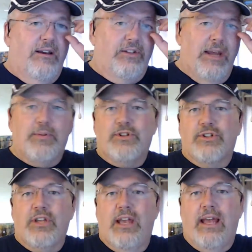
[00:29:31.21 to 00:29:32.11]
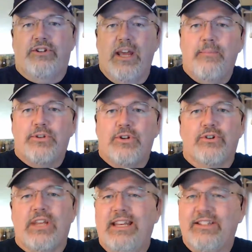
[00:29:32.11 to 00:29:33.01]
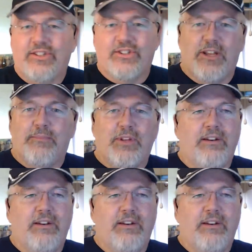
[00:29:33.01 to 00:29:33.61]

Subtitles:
Temperatures, and this is something